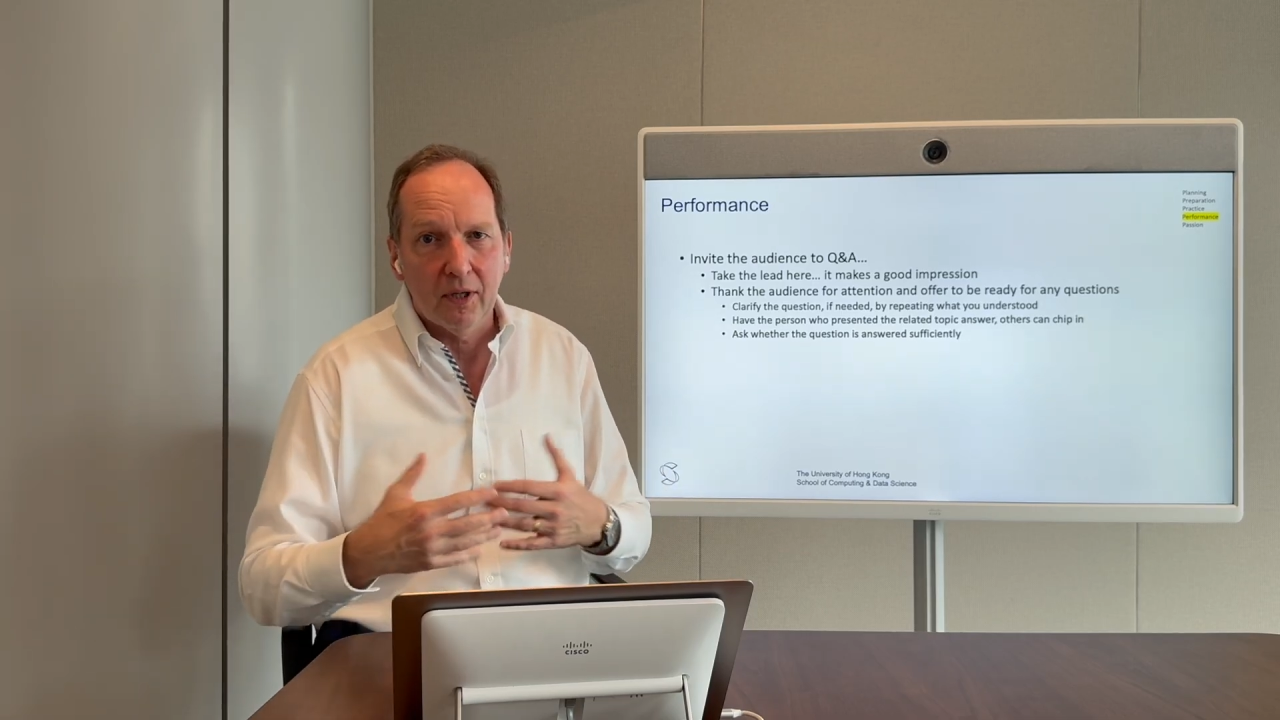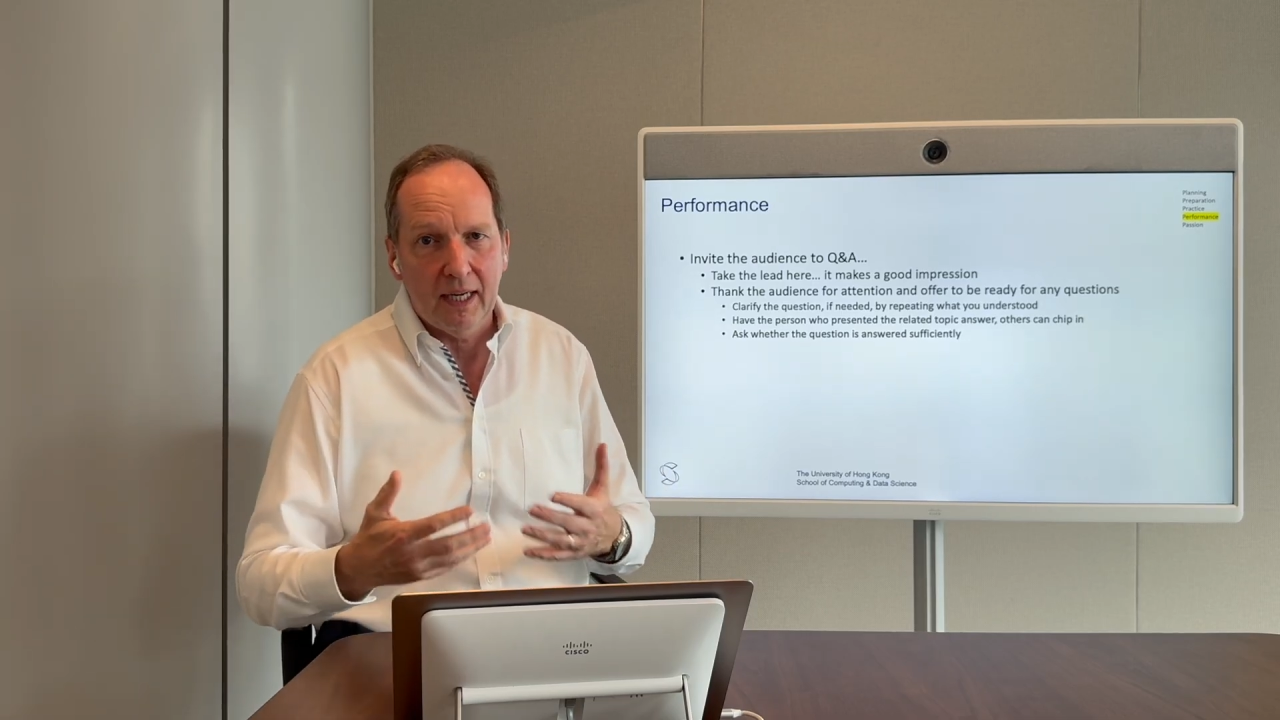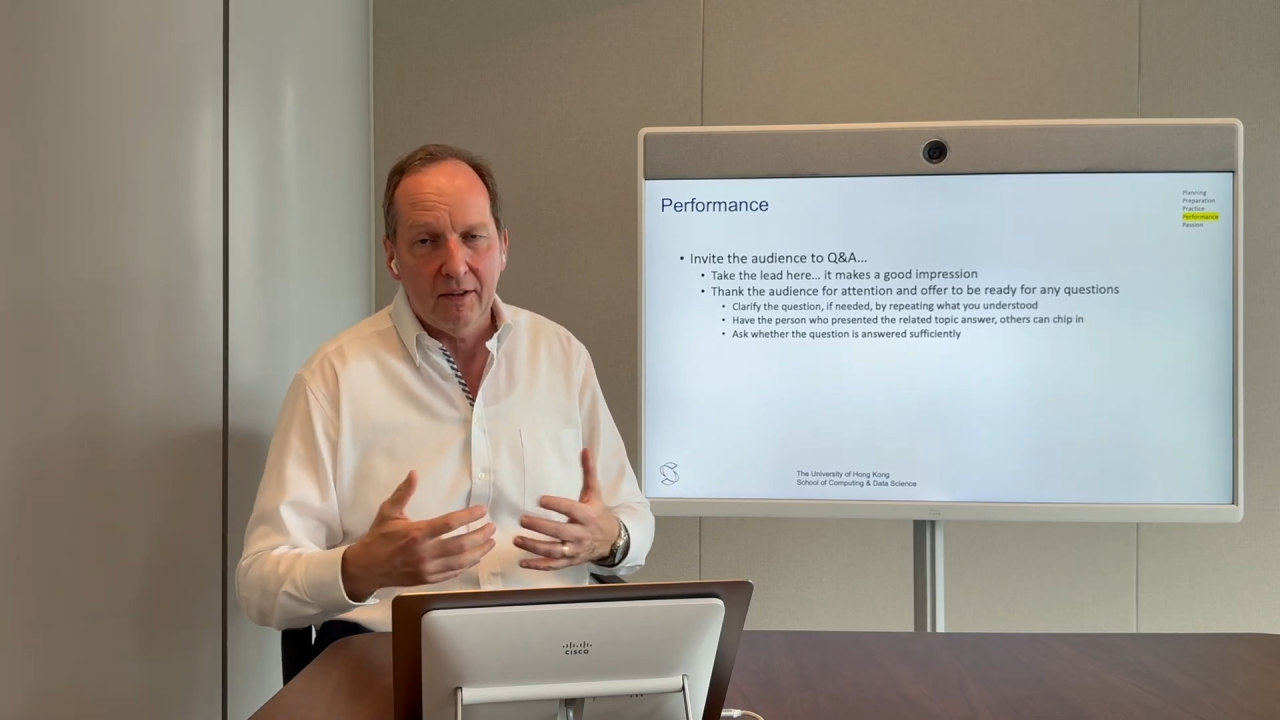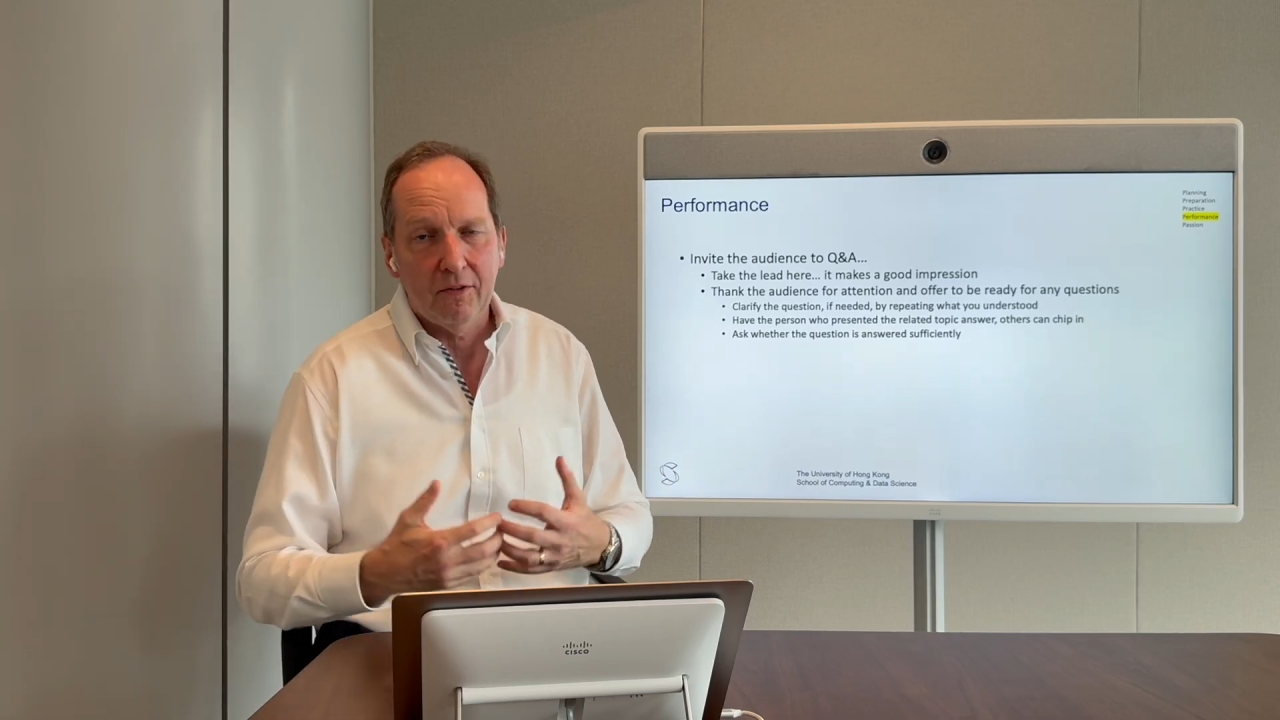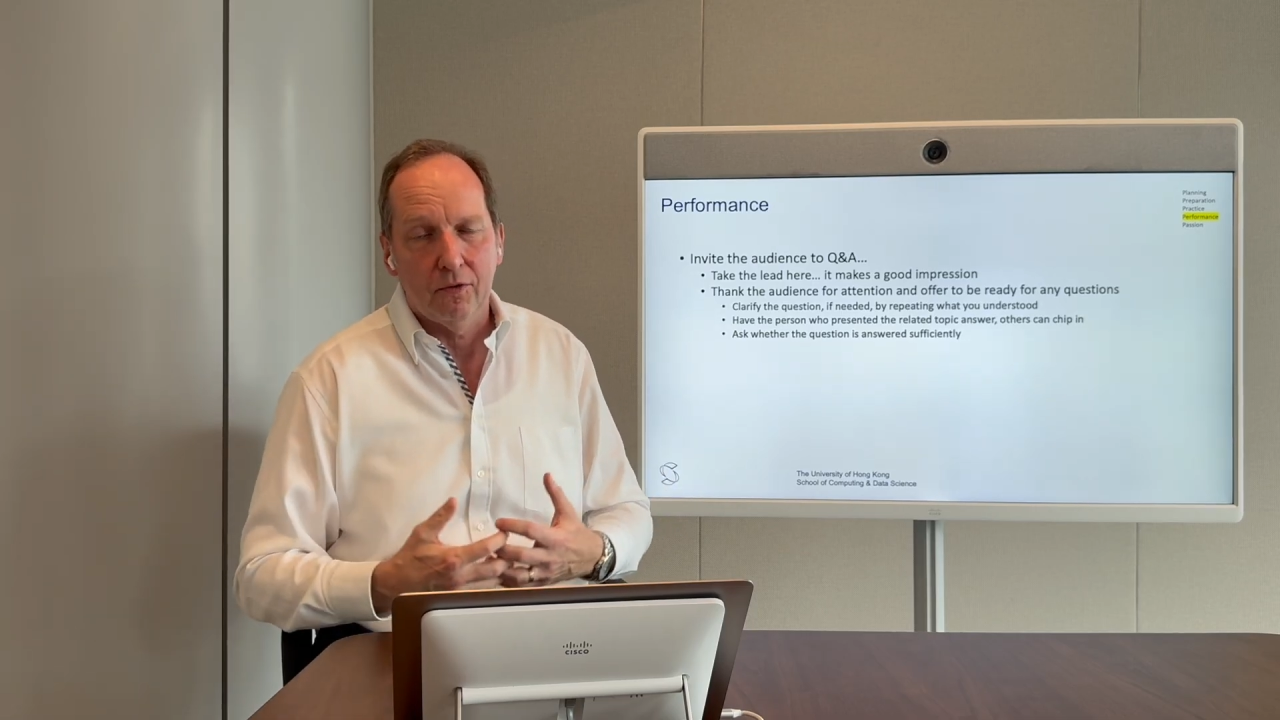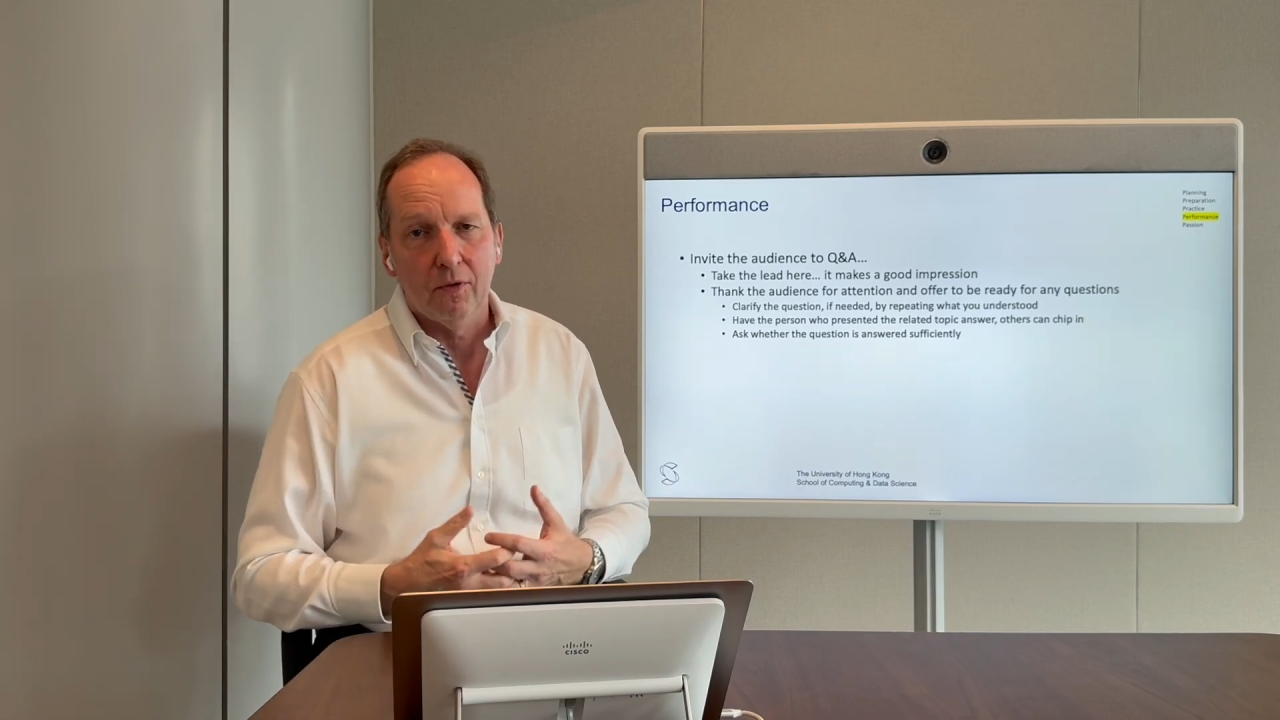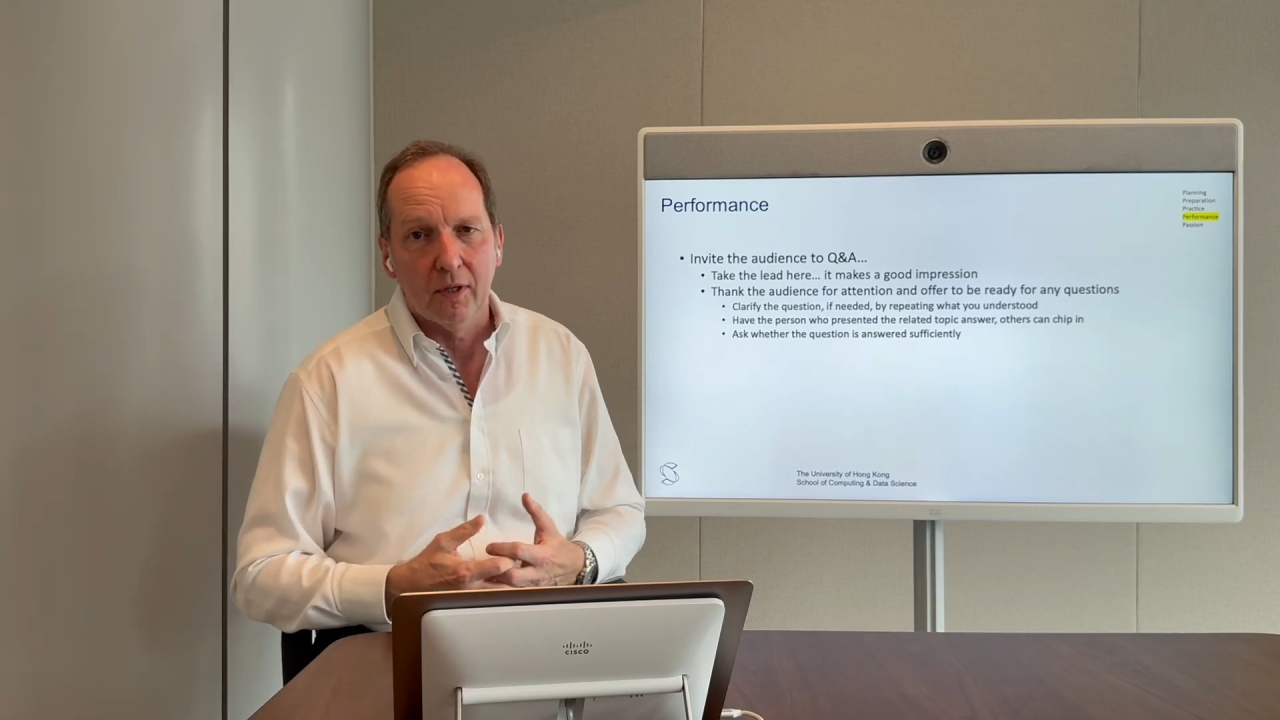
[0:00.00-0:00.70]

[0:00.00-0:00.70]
get through a